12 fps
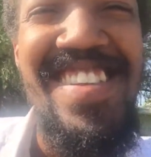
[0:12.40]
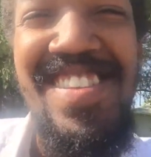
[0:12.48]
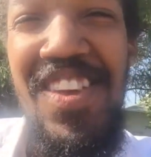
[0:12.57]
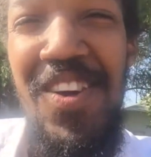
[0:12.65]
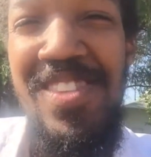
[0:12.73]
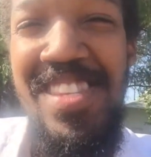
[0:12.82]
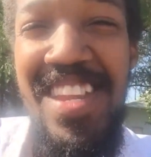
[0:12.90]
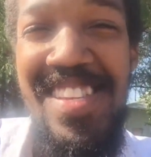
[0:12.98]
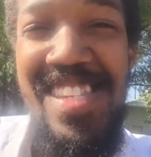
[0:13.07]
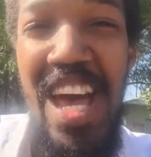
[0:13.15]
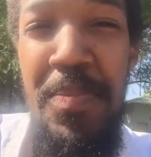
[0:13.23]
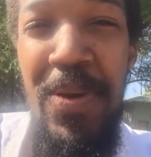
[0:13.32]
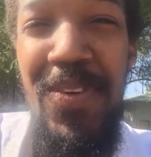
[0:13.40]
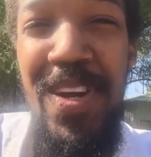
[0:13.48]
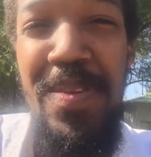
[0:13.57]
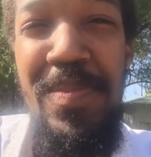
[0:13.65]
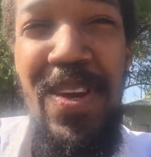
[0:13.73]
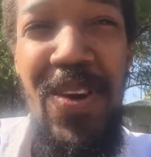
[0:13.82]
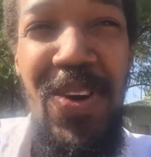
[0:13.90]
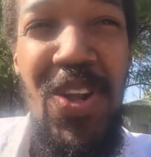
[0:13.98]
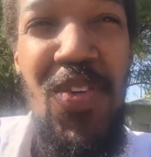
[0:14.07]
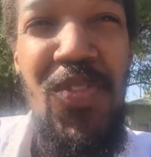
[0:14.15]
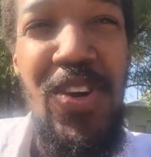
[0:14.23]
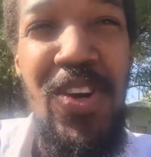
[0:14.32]
So today's topic, we're going to be going
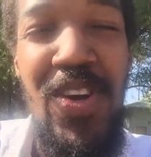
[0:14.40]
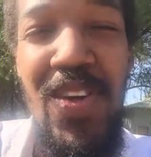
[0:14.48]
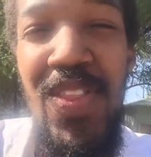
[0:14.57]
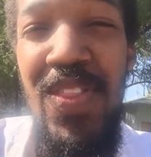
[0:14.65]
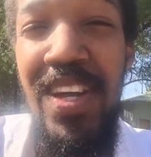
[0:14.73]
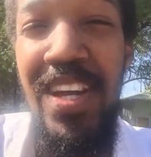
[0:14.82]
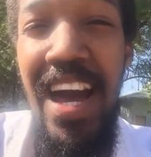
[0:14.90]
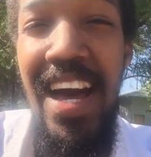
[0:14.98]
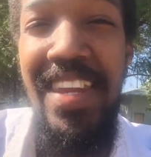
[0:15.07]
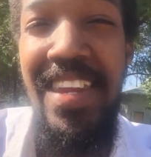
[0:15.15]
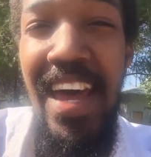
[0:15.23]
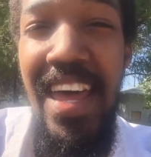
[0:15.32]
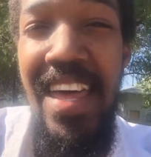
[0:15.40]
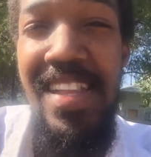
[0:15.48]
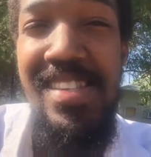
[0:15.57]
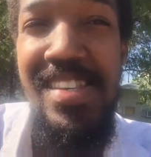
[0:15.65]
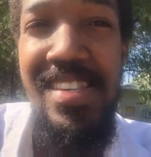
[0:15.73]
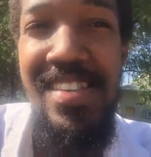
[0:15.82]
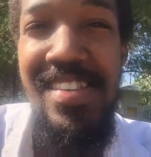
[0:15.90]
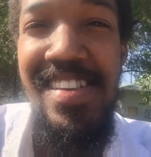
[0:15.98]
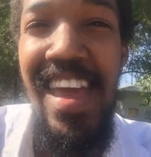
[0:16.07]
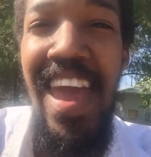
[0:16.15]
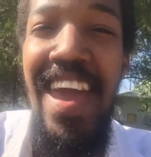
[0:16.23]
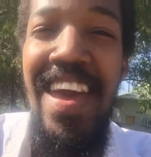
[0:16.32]
over the God diet
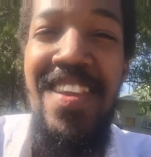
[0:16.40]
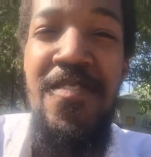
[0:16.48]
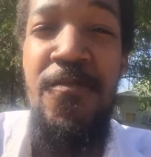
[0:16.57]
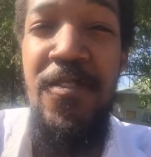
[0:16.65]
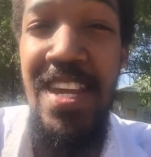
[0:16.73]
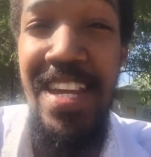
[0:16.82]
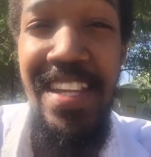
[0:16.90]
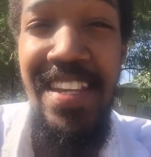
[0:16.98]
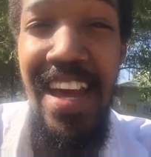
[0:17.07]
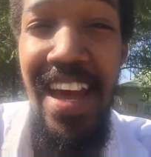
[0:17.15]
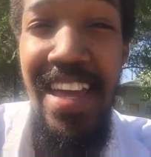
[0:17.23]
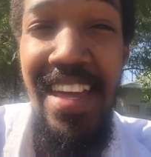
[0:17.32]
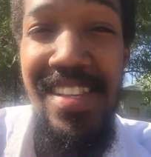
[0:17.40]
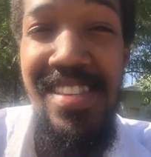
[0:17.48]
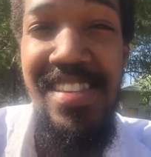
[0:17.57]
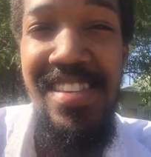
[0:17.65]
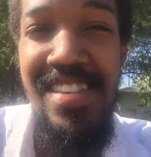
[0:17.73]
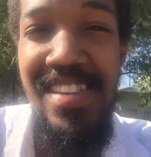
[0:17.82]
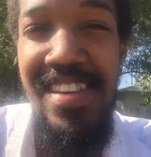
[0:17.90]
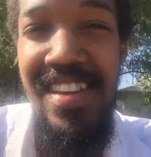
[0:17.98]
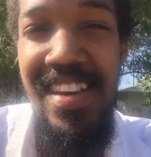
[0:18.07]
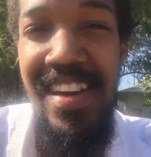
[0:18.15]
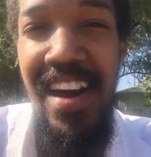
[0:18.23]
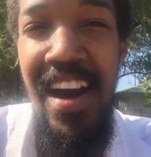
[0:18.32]
and vegan diet.
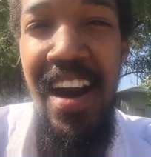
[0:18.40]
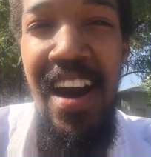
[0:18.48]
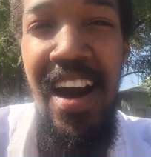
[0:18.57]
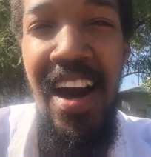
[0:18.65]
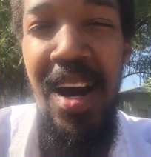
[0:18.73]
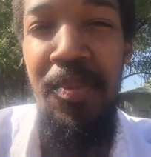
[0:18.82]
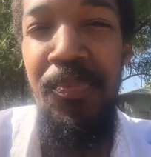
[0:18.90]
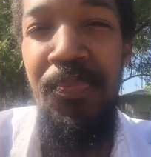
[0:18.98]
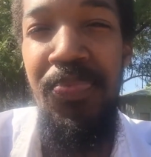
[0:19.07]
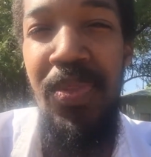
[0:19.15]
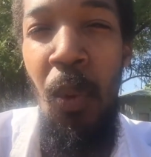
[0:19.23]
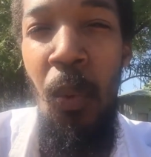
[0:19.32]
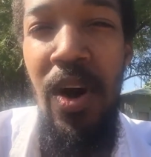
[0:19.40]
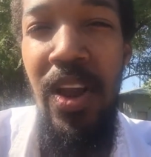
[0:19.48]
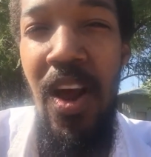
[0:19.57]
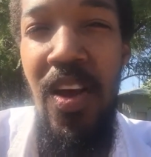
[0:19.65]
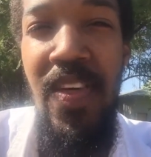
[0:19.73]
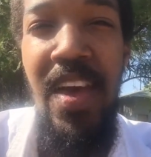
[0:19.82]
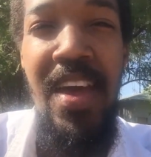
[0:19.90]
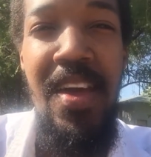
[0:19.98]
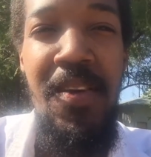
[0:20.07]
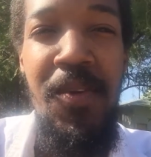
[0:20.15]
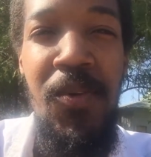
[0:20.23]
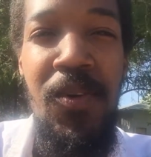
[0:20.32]
What are
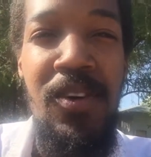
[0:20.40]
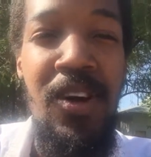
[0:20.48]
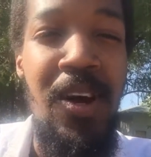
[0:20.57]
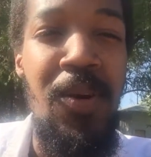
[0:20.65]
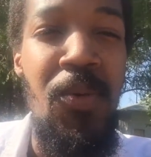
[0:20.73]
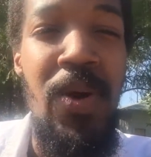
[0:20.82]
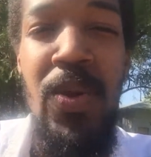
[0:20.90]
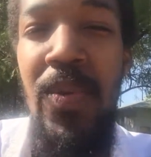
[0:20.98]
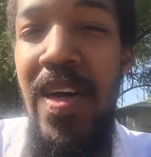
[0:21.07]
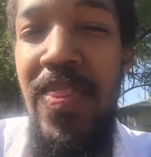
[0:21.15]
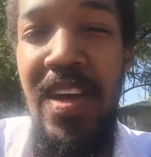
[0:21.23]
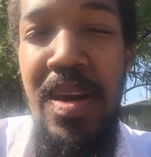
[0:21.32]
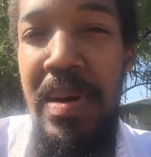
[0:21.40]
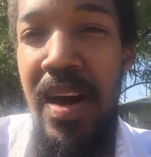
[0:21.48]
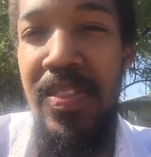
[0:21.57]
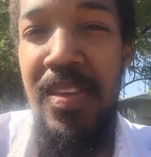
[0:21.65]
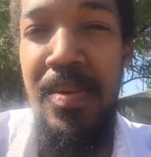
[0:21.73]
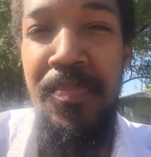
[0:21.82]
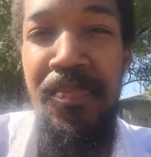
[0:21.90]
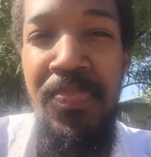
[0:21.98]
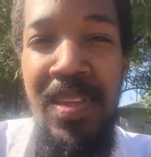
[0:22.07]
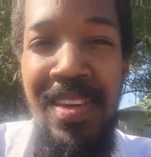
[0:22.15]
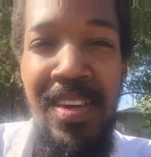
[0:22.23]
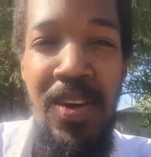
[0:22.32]
they? What do I think about them?
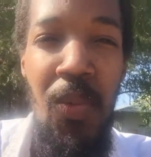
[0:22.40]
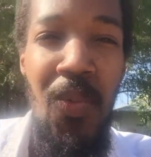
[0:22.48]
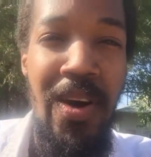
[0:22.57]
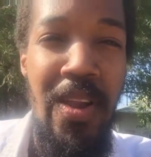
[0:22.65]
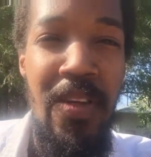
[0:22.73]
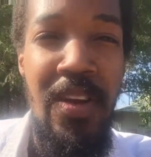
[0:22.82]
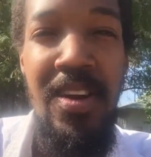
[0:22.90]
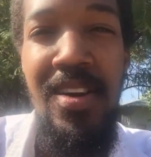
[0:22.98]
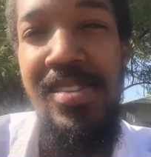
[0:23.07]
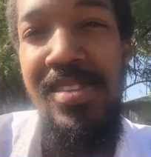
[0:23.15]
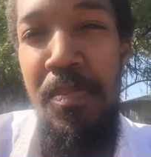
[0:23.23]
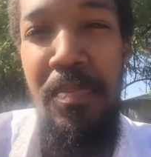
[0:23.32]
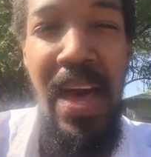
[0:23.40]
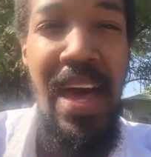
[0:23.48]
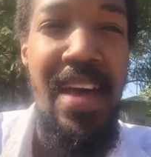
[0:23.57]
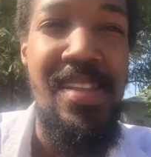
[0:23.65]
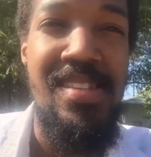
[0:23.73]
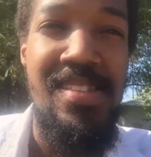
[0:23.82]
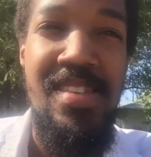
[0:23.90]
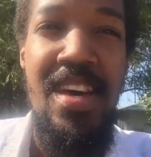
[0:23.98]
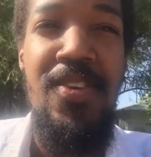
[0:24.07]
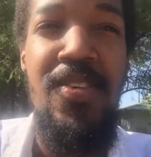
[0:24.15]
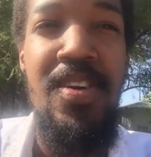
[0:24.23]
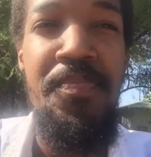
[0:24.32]
What are the goods and bads,
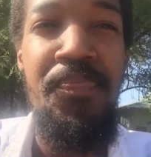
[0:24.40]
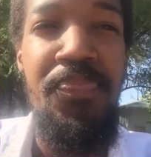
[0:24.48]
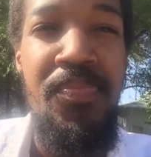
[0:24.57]
etc.?